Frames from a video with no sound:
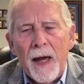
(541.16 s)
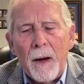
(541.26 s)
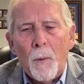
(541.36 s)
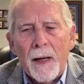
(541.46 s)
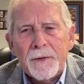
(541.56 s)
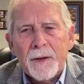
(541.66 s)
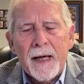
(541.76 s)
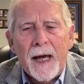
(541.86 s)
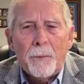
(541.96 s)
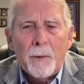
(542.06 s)
that's the
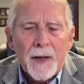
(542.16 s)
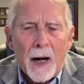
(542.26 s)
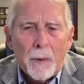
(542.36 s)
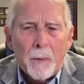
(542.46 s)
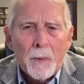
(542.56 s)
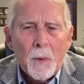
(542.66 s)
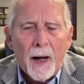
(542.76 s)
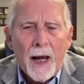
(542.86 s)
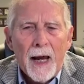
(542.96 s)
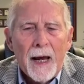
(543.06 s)
kind of retirement we want
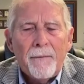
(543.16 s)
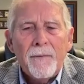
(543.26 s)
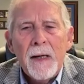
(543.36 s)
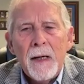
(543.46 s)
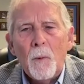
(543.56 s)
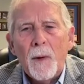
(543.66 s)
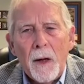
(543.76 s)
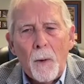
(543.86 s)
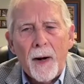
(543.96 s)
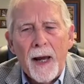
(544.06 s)
to have. We
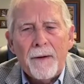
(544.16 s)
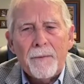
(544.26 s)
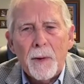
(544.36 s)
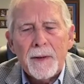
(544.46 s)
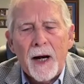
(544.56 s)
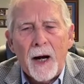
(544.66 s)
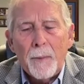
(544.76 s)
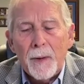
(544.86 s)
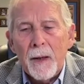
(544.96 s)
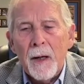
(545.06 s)
don't want to have the
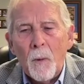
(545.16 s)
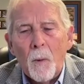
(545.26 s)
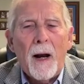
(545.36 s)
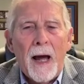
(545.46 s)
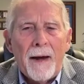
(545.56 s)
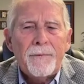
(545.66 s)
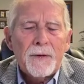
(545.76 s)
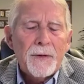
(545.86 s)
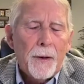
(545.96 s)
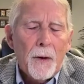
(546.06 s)
retirement where I have to
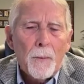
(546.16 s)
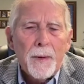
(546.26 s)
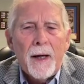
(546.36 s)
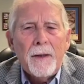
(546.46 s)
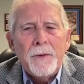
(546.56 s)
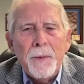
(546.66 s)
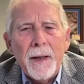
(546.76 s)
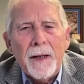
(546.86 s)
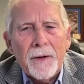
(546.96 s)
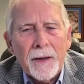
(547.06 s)
sit home and not do
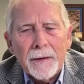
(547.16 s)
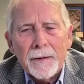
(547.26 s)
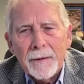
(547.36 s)
anything.